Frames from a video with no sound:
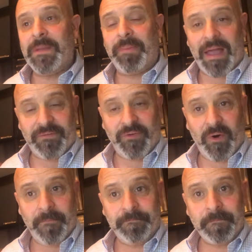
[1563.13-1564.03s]

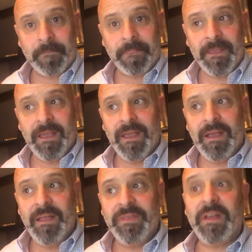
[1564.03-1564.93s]
platform
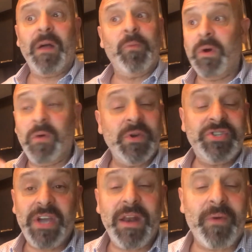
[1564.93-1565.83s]
that were
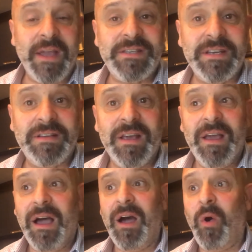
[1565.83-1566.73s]
generated
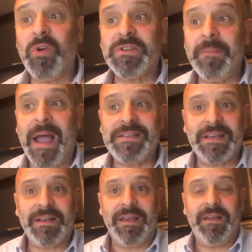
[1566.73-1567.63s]

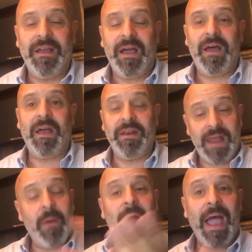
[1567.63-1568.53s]
automatically. And
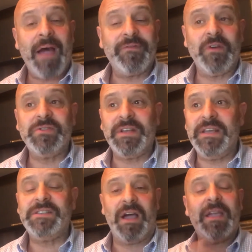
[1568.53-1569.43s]
now I have those
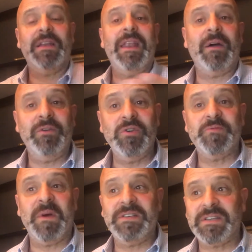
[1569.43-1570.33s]
leads, I can now use
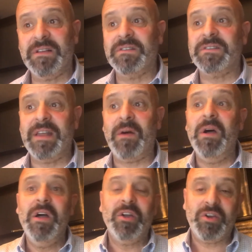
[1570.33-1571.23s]
my skills to now
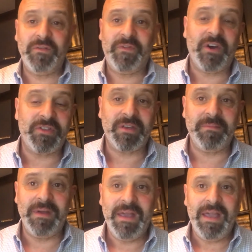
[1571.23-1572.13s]
convert
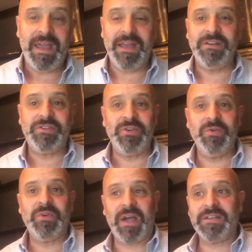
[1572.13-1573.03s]
them
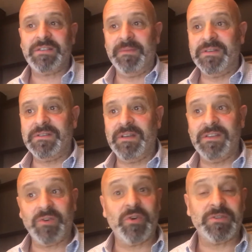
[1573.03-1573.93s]
into customers.
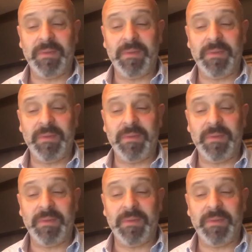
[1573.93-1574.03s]
It's awesome.